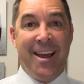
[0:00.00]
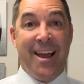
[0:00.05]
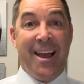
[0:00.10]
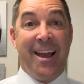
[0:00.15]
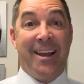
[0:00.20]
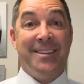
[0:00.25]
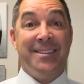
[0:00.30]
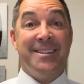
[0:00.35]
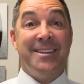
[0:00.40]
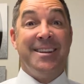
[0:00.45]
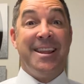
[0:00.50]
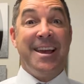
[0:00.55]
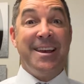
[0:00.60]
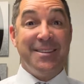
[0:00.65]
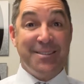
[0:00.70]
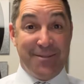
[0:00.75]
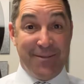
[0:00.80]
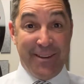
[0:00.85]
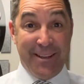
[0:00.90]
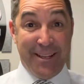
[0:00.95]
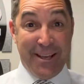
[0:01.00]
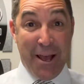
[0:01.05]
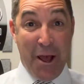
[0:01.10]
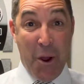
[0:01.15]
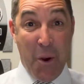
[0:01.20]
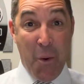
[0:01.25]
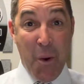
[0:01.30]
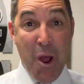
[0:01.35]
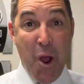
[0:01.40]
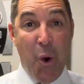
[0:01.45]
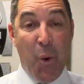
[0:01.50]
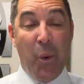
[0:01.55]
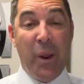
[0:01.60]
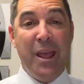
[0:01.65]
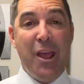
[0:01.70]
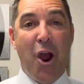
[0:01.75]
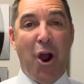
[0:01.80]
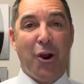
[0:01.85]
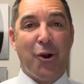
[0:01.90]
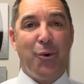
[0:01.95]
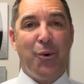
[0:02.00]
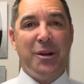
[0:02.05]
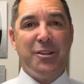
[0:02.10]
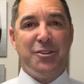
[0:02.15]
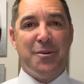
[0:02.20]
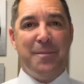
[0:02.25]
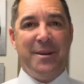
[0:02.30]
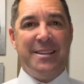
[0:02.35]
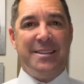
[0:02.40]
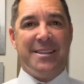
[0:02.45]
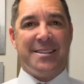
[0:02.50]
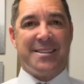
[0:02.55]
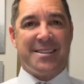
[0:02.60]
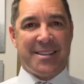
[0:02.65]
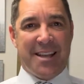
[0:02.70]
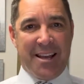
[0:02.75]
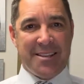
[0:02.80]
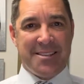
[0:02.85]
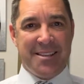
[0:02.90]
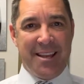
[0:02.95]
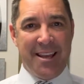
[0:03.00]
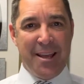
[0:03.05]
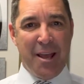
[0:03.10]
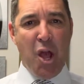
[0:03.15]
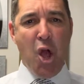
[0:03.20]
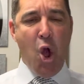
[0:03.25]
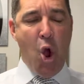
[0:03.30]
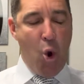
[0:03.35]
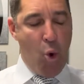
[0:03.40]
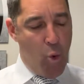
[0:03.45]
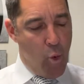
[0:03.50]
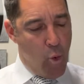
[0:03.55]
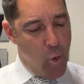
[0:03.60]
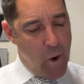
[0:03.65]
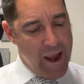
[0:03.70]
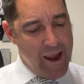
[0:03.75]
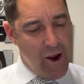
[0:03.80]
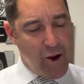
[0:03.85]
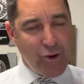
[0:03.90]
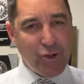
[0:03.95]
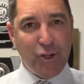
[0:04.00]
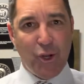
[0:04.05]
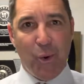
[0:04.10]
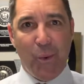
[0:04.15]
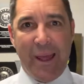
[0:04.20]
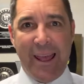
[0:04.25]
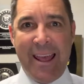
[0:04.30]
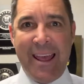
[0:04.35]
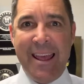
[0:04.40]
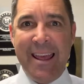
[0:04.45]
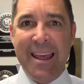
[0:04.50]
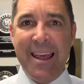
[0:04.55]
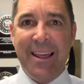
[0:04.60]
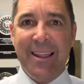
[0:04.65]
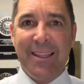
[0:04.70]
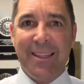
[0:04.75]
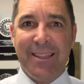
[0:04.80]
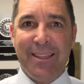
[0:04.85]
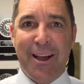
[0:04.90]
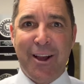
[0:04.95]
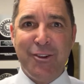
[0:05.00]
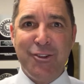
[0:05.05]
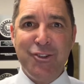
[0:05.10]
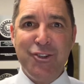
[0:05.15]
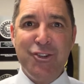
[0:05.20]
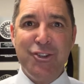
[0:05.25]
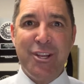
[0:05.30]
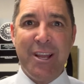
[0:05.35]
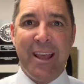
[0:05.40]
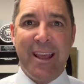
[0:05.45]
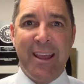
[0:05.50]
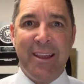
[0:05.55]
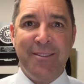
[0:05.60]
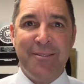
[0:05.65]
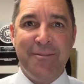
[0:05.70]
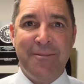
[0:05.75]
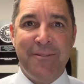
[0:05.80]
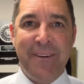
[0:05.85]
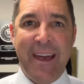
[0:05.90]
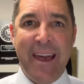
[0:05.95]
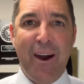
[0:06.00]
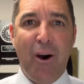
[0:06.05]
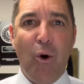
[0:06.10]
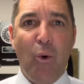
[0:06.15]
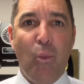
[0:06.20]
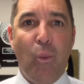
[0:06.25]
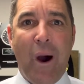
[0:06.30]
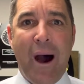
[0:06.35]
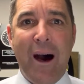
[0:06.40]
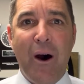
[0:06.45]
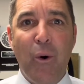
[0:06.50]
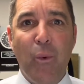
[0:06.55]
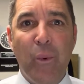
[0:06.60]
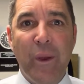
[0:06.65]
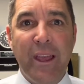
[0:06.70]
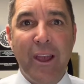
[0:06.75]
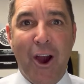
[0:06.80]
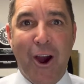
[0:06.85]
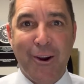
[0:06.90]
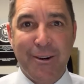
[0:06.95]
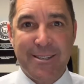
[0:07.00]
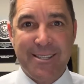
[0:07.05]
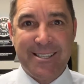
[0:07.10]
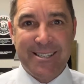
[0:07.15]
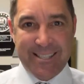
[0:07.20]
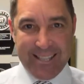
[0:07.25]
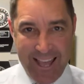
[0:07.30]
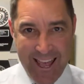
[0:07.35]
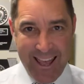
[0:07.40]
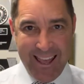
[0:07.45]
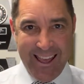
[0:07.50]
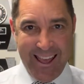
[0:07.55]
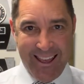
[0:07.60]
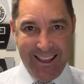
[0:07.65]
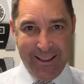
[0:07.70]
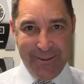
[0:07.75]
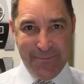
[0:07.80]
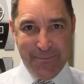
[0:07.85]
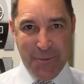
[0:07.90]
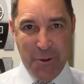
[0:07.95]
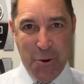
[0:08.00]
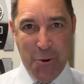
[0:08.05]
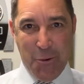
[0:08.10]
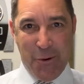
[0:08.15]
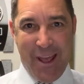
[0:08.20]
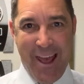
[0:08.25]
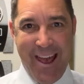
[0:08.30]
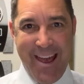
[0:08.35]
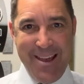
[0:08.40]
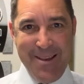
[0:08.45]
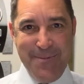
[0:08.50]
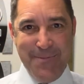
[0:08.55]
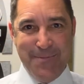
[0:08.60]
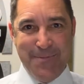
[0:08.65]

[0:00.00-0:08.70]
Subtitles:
In today's video, we are going to be discussing where to eat lunch in Vail while we are skiing, okay?